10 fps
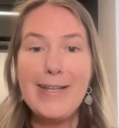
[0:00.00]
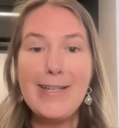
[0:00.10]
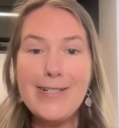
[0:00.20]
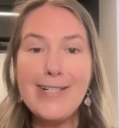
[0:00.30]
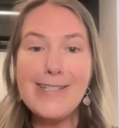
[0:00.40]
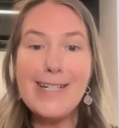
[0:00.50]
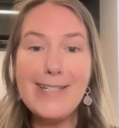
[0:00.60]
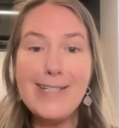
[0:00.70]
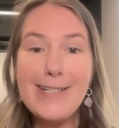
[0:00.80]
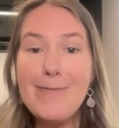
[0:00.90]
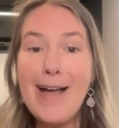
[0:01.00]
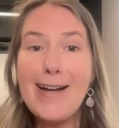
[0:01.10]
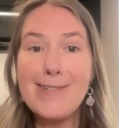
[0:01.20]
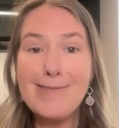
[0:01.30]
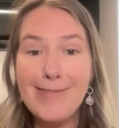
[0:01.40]
You just need to go
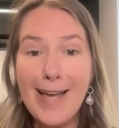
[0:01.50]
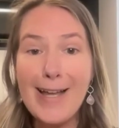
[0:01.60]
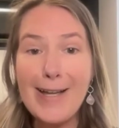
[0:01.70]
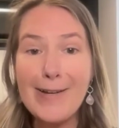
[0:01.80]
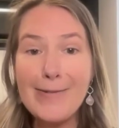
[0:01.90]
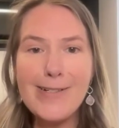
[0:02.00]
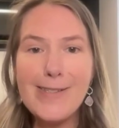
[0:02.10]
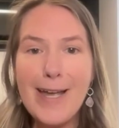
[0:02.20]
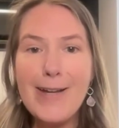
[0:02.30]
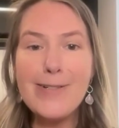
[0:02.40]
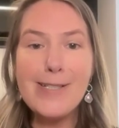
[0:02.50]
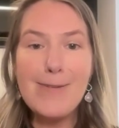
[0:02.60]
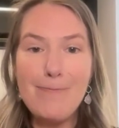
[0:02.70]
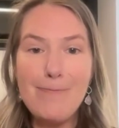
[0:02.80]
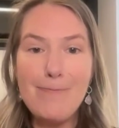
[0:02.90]
back to life, because life is
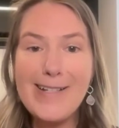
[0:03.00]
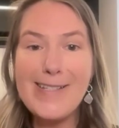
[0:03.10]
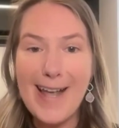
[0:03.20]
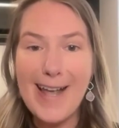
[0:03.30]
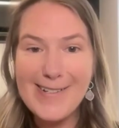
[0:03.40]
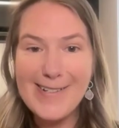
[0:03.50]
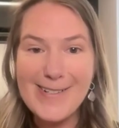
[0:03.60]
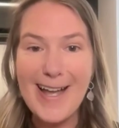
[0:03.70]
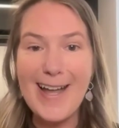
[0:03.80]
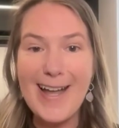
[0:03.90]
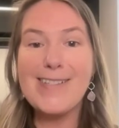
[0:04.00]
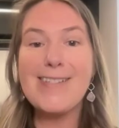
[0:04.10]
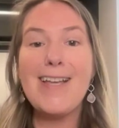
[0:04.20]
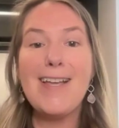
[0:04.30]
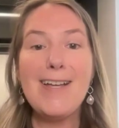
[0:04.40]
the best exercise.